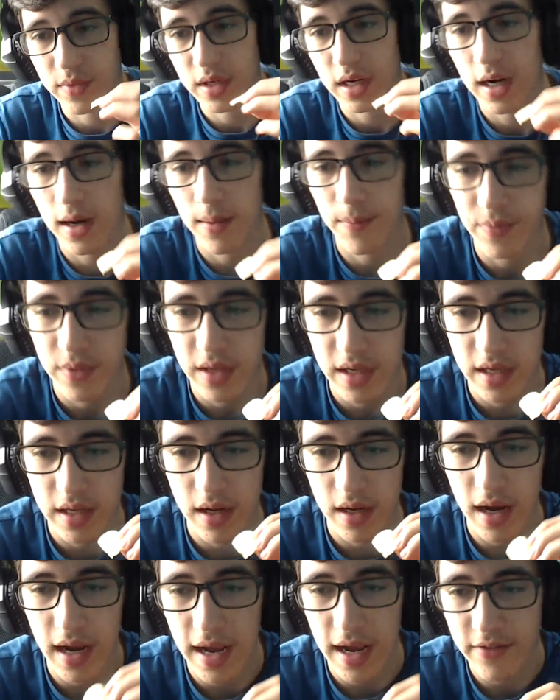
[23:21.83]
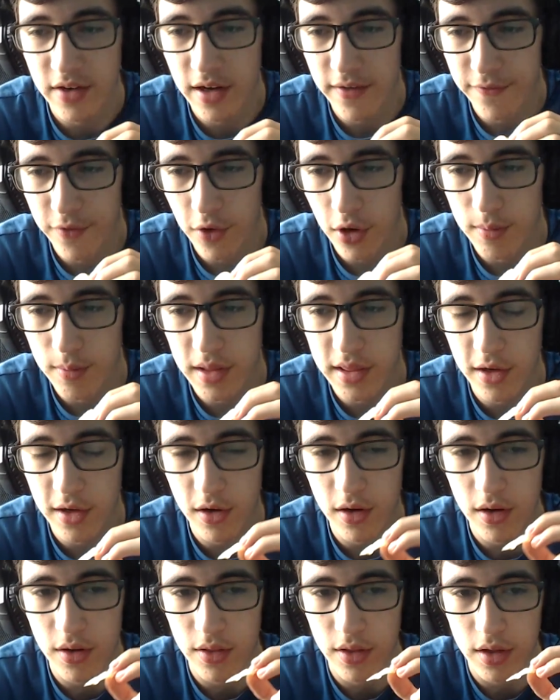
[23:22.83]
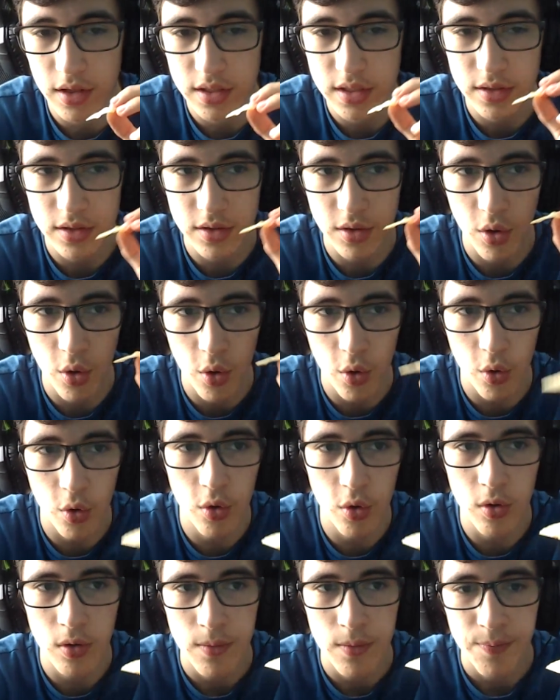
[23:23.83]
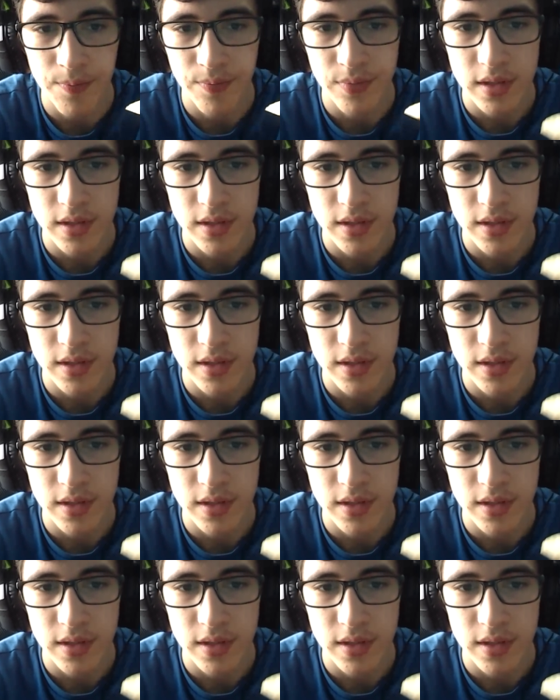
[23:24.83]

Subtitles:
I have confirmed that the whole